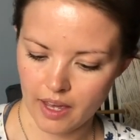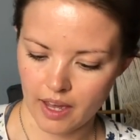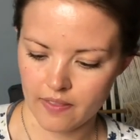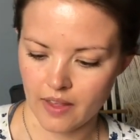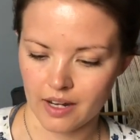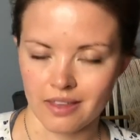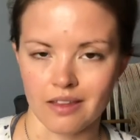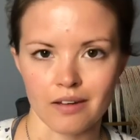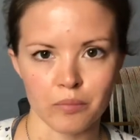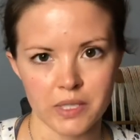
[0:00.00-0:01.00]
And then I
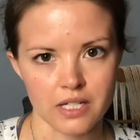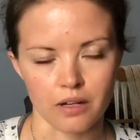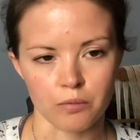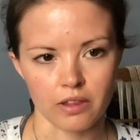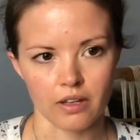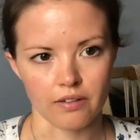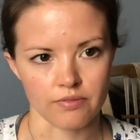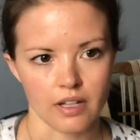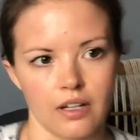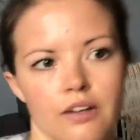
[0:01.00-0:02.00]
think I'll be done with gift
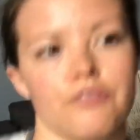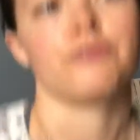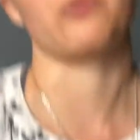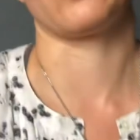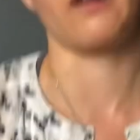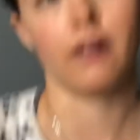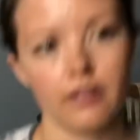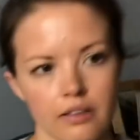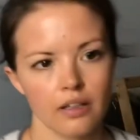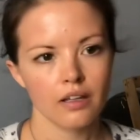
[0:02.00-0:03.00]
knitting for
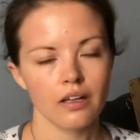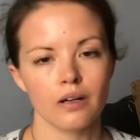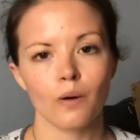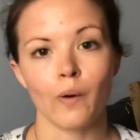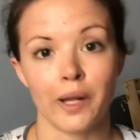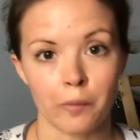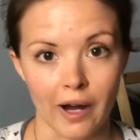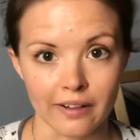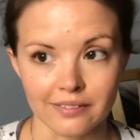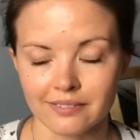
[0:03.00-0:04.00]
quite a
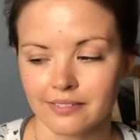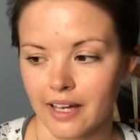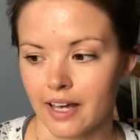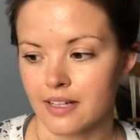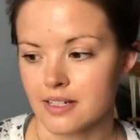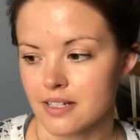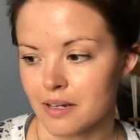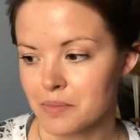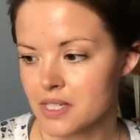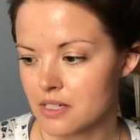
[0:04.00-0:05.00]
while. And I'm
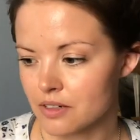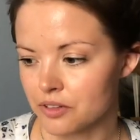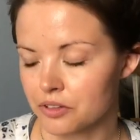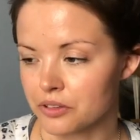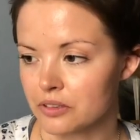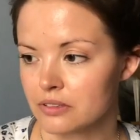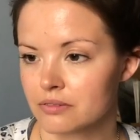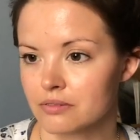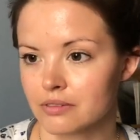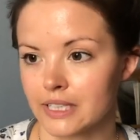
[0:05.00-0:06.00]
still
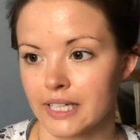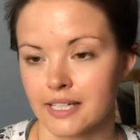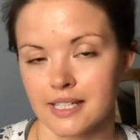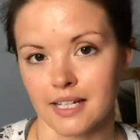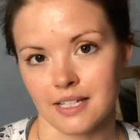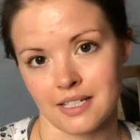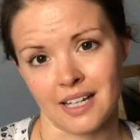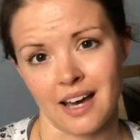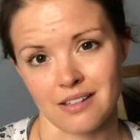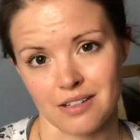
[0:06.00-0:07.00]
really excited to
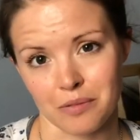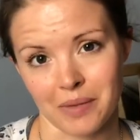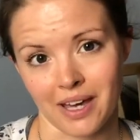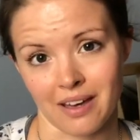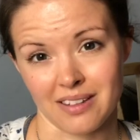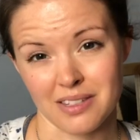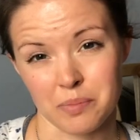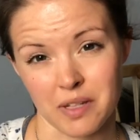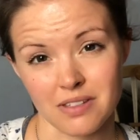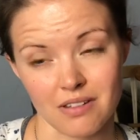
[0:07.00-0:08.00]
cast on my hand
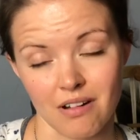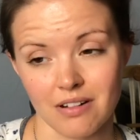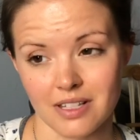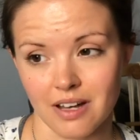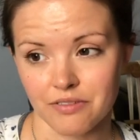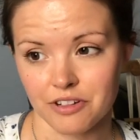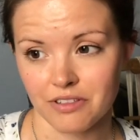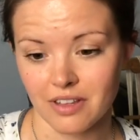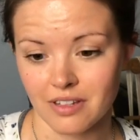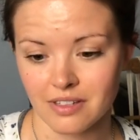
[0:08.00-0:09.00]
spun socks after
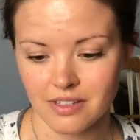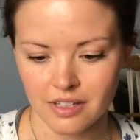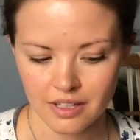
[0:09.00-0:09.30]
these.